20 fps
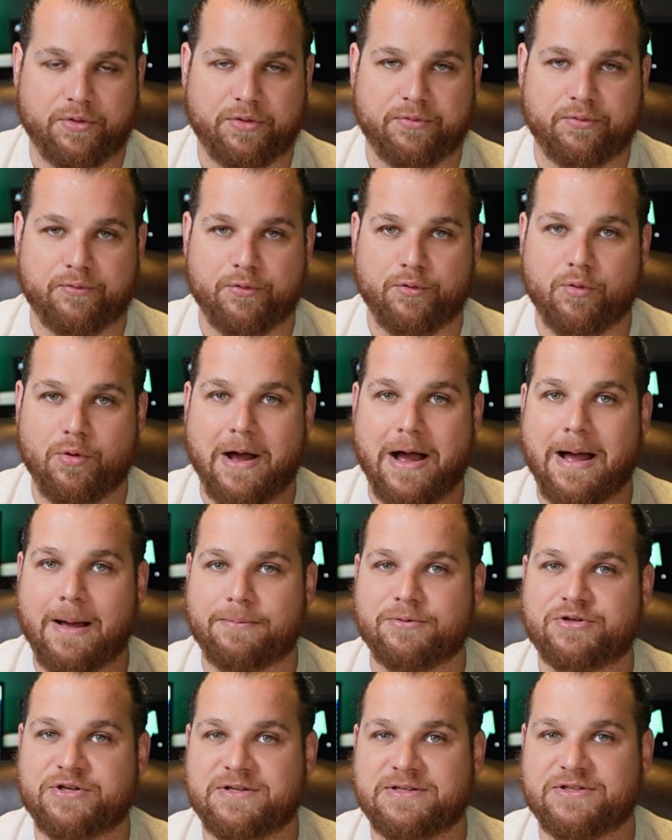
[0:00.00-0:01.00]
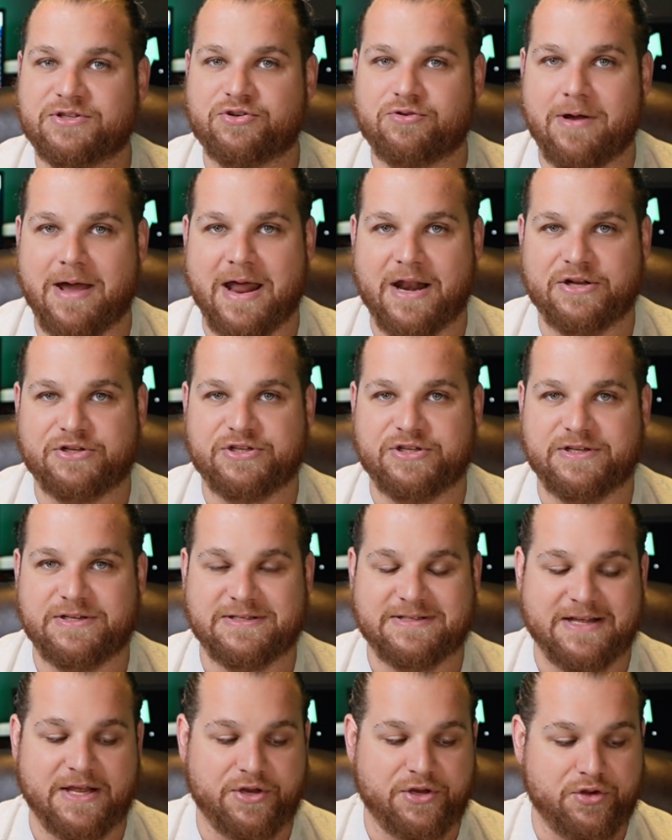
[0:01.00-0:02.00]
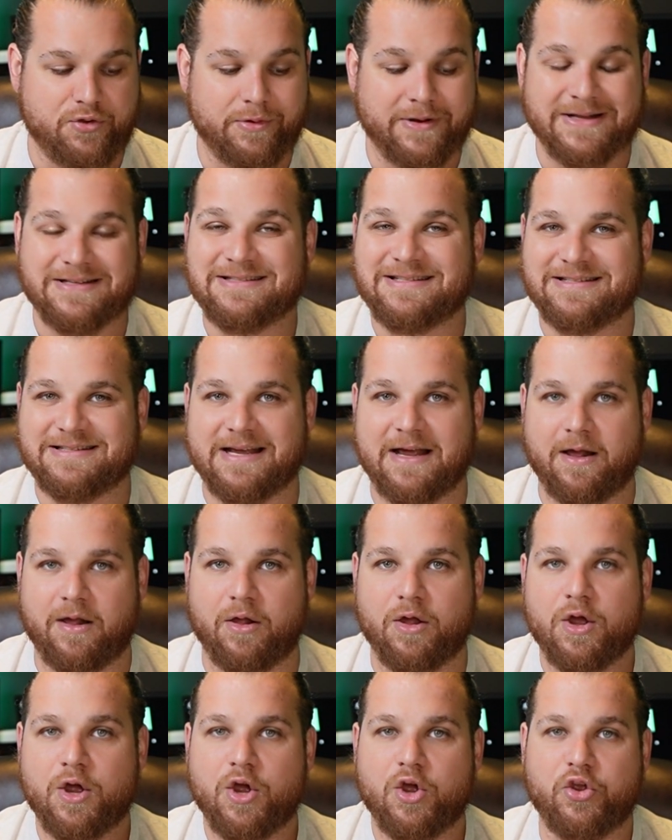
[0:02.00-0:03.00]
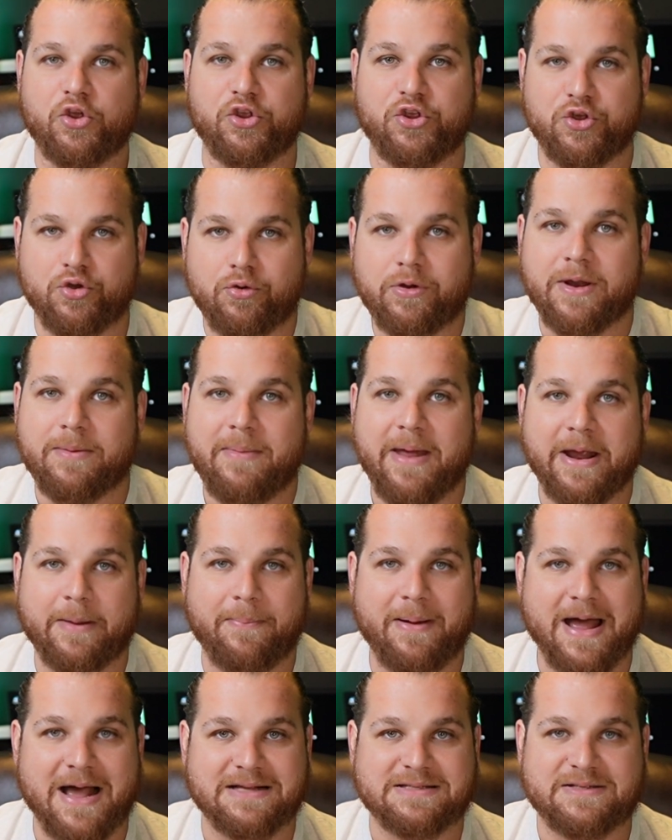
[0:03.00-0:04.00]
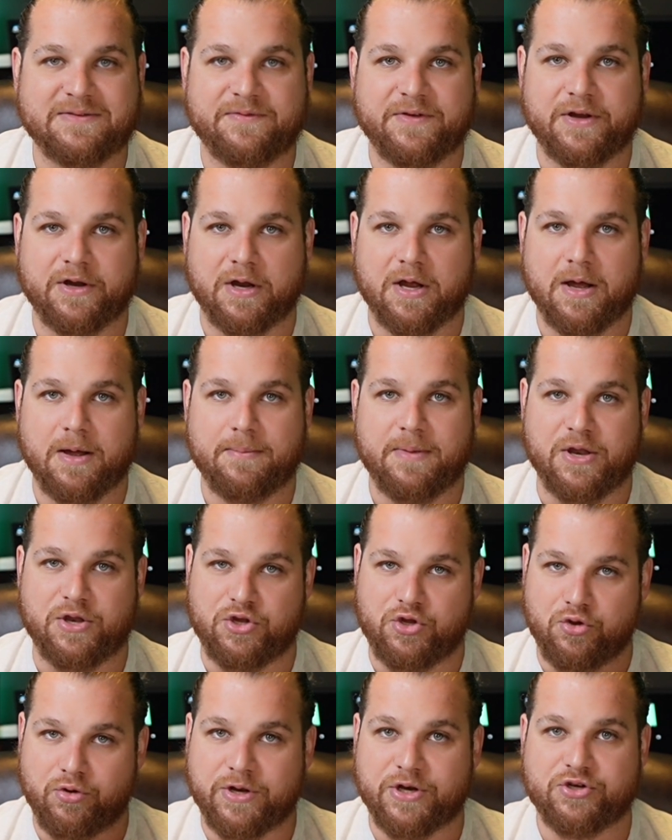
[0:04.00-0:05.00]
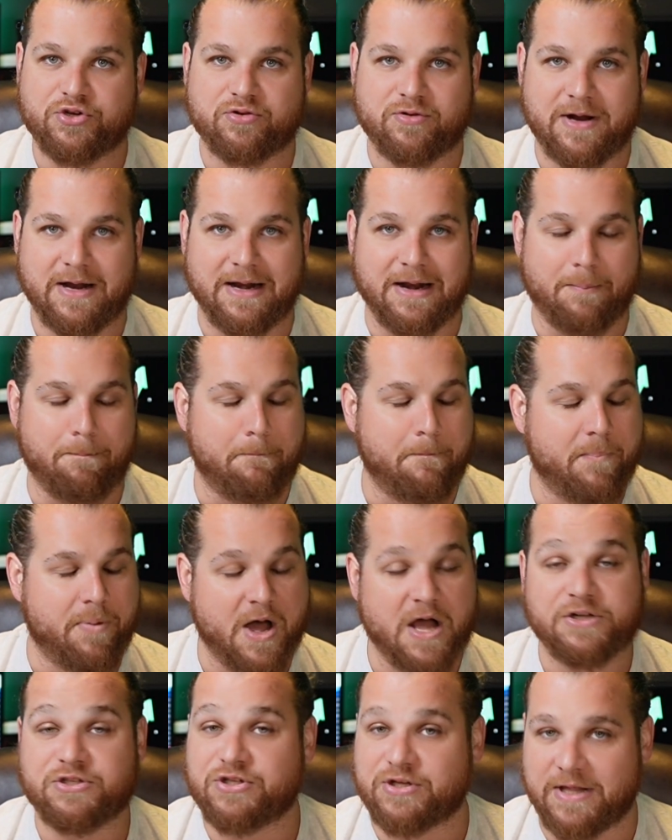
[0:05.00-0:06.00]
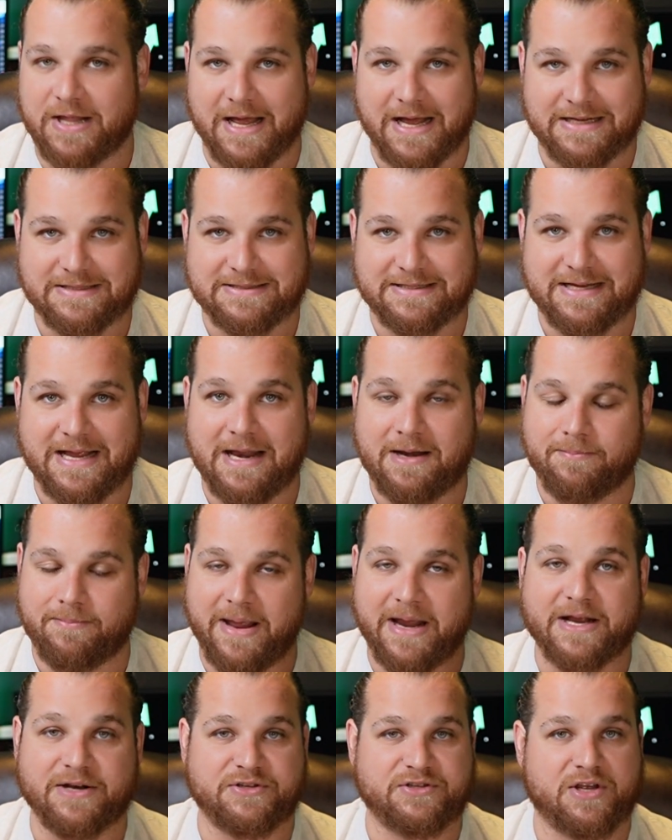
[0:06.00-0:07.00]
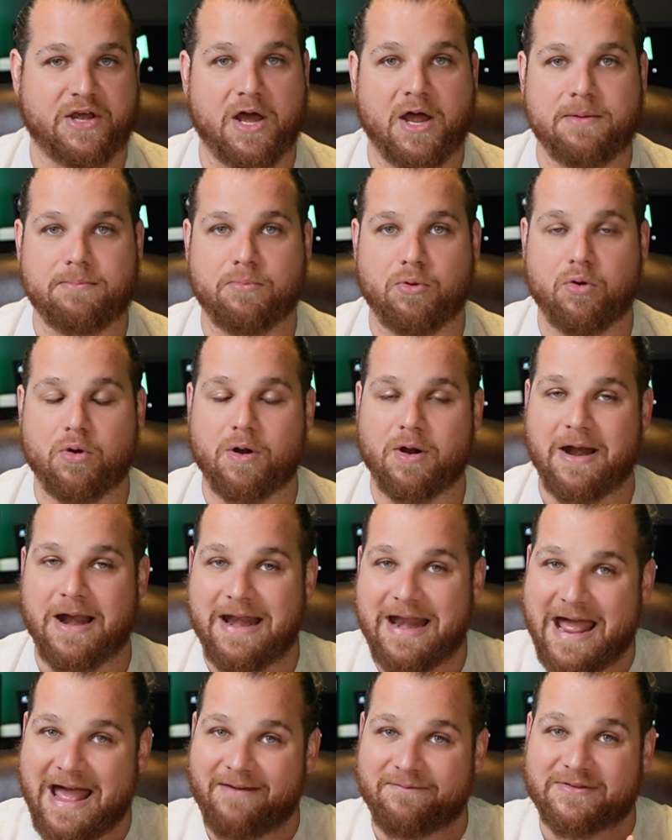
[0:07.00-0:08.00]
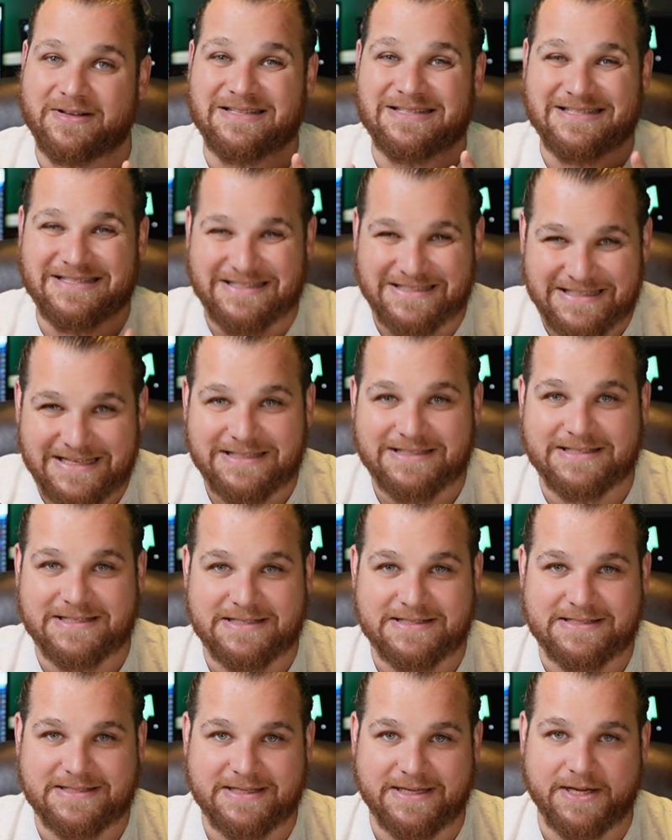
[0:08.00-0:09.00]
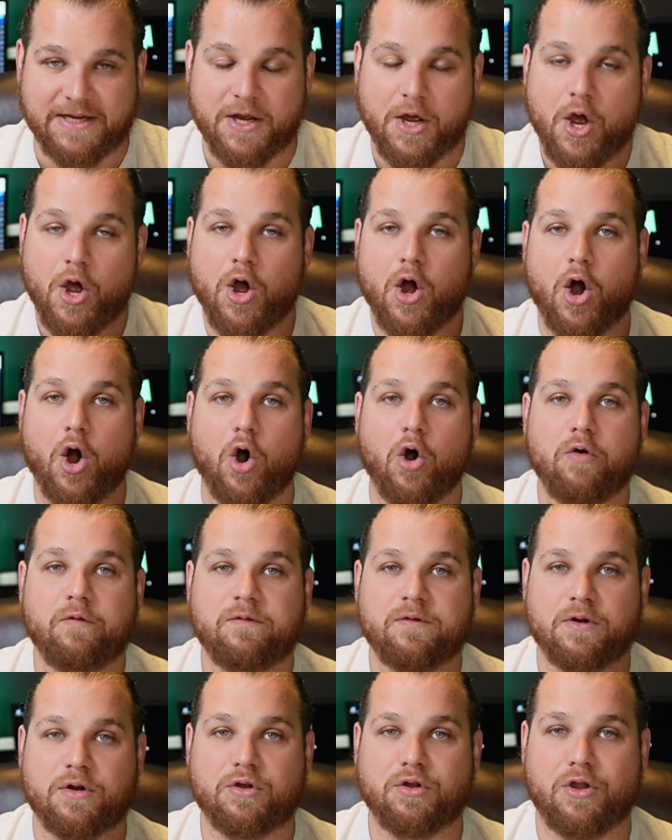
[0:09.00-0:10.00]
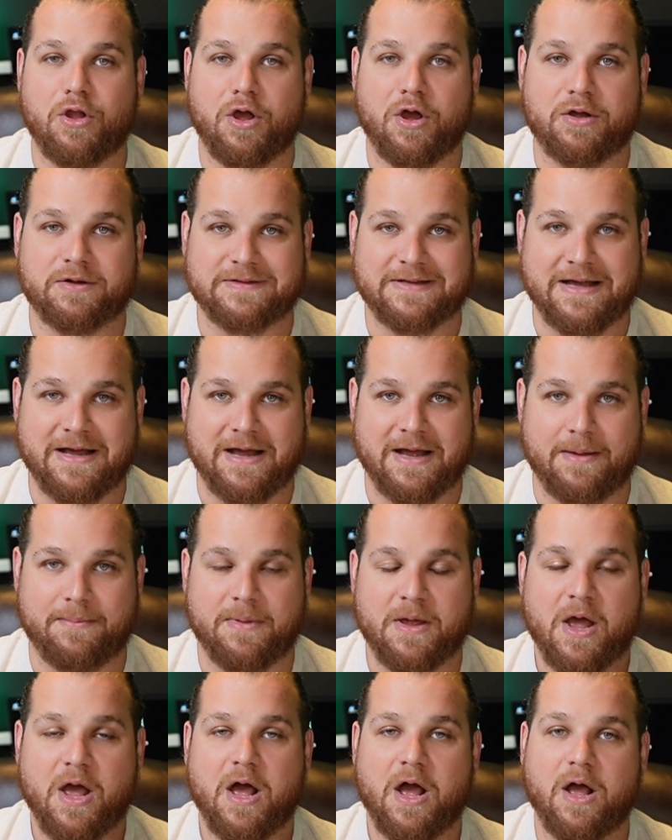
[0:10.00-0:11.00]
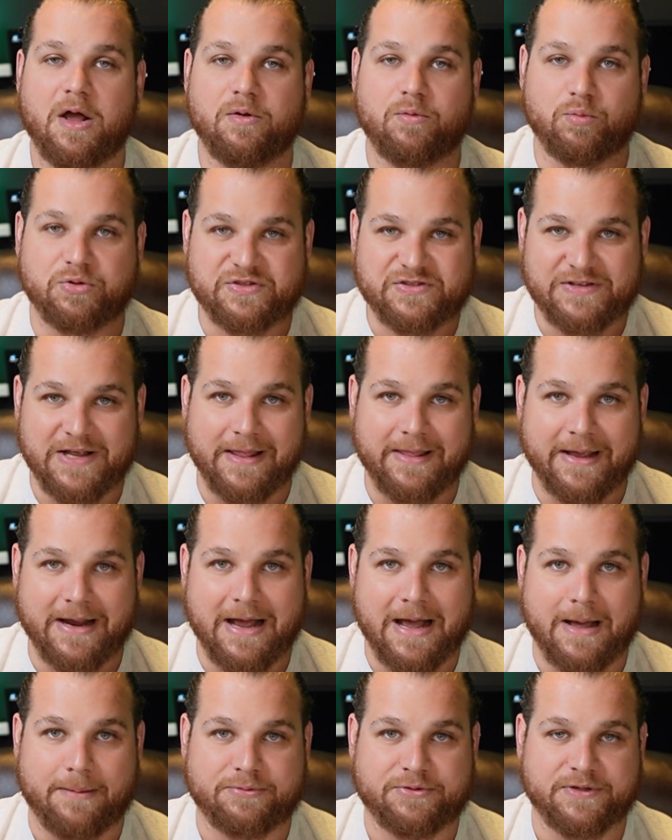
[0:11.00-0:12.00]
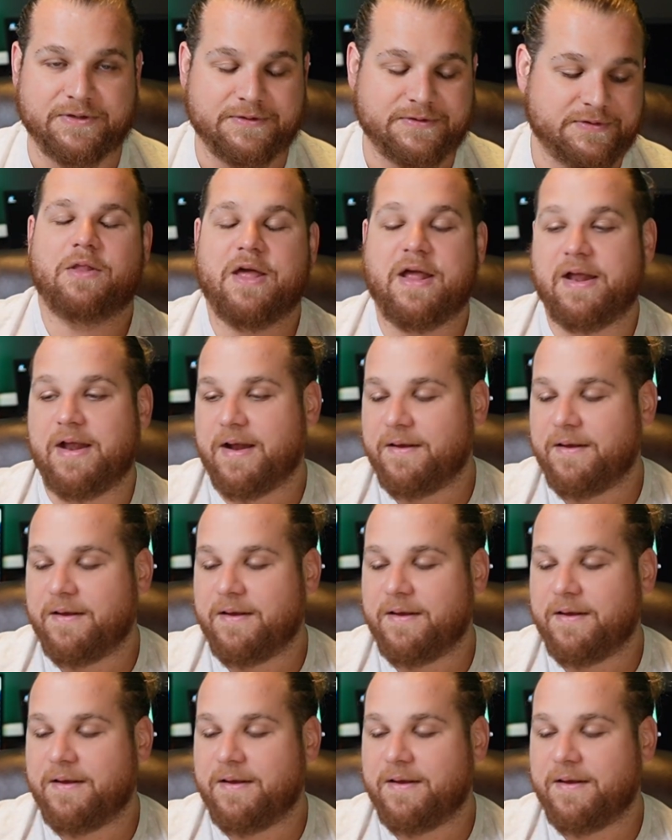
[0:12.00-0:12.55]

Through option strategies that you can sell, you can make passive income and you can trade a bunch less and make a ton more and have consistency over a long time selling options.